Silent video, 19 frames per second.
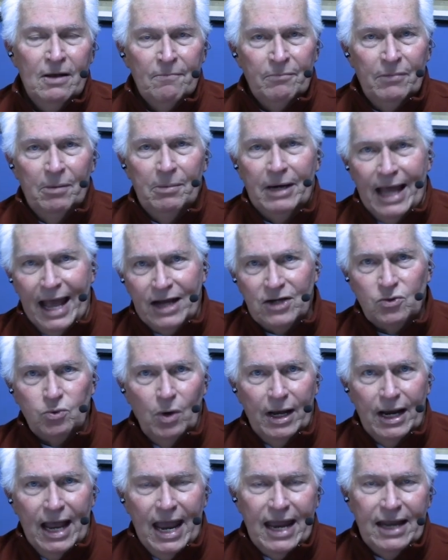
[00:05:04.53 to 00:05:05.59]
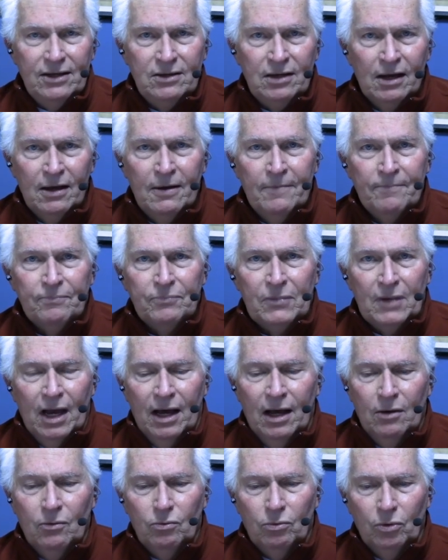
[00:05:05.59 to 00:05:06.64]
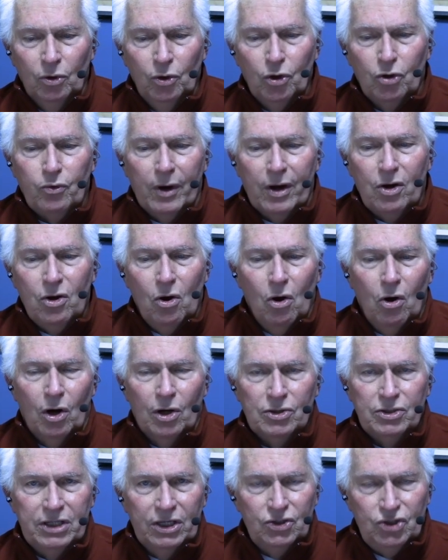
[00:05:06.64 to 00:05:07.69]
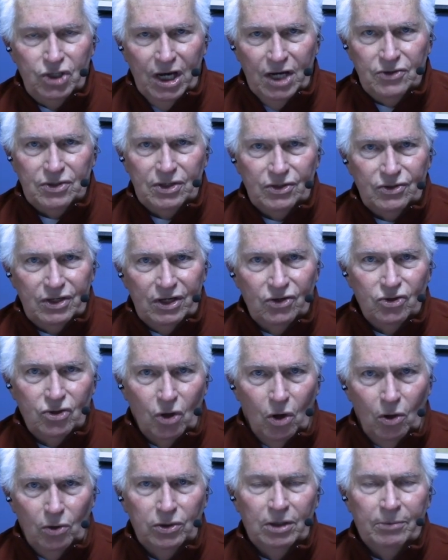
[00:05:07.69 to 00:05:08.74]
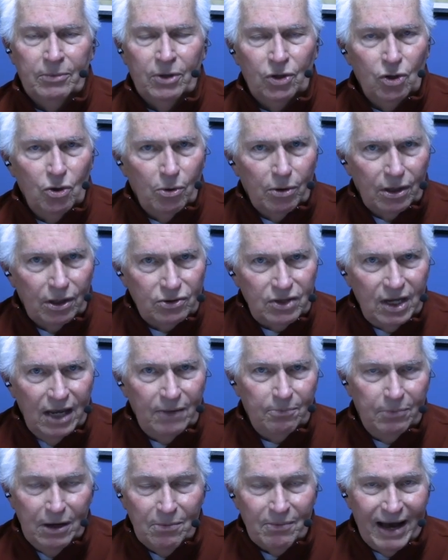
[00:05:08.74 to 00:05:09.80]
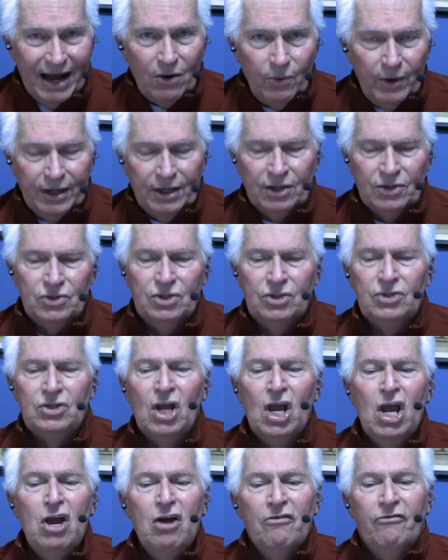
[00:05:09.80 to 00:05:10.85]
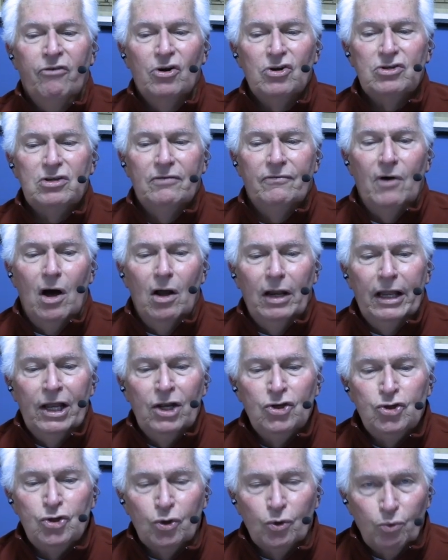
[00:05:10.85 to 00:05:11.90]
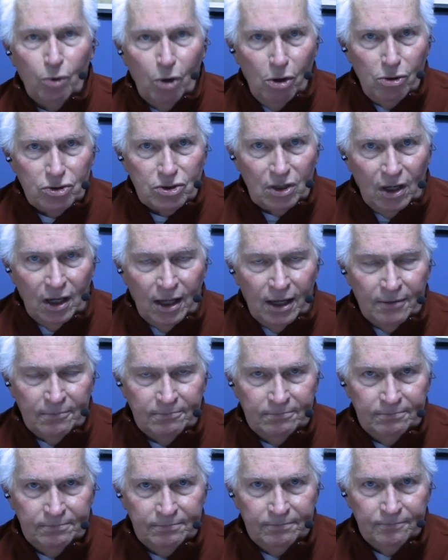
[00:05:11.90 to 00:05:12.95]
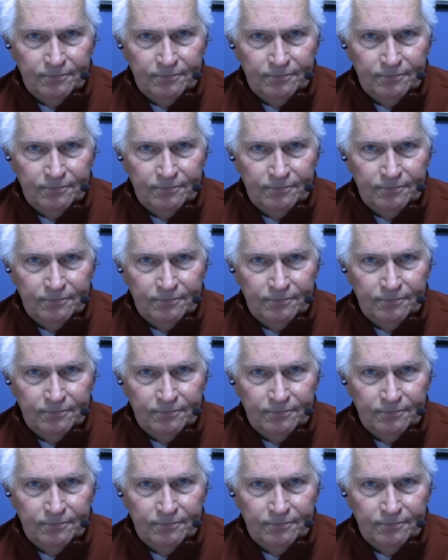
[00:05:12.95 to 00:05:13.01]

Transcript: Remember, in Acts 1:8, Luke records that Jesus had told them that you are to be my witnesses, first of all in Jerusalem,